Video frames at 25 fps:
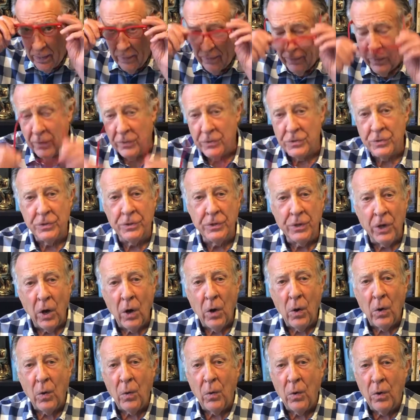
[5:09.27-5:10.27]
there's
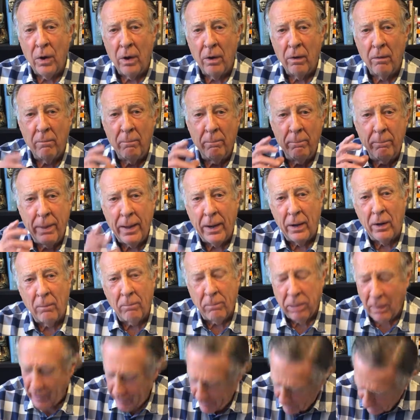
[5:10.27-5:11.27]
no better
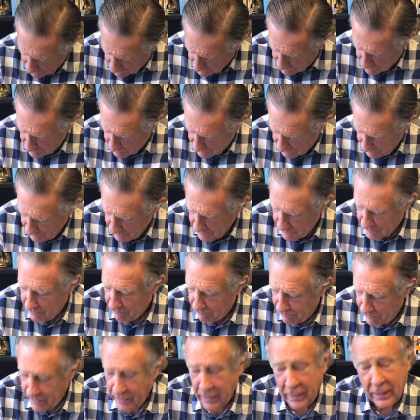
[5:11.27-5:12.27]
place to
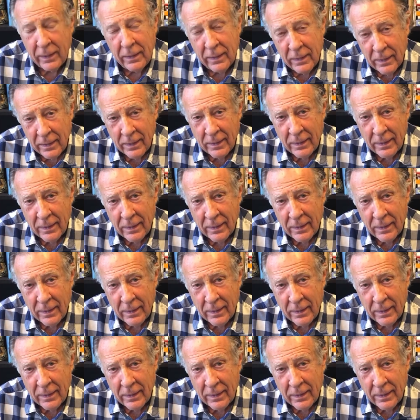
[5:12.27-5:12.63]
be